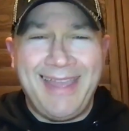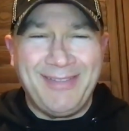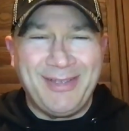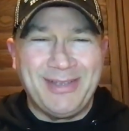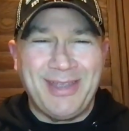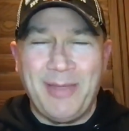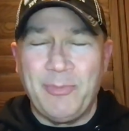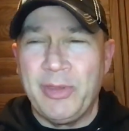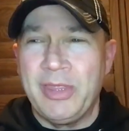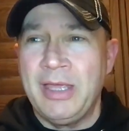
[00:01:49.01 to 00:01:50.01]
have a good
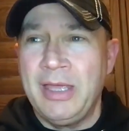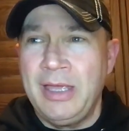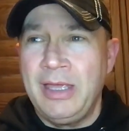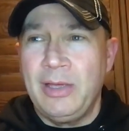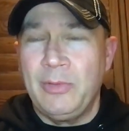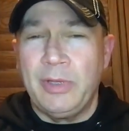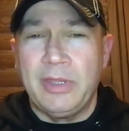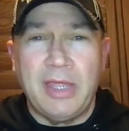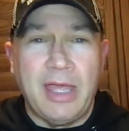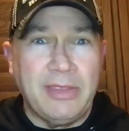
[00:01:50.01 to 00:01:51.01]
time with
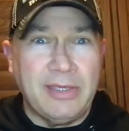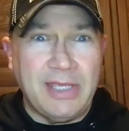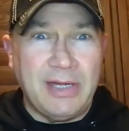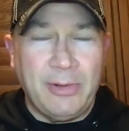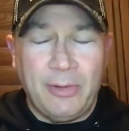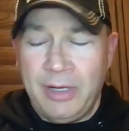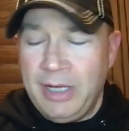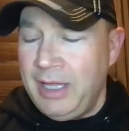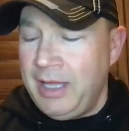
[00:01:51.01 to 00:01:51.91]
with uh, the senator.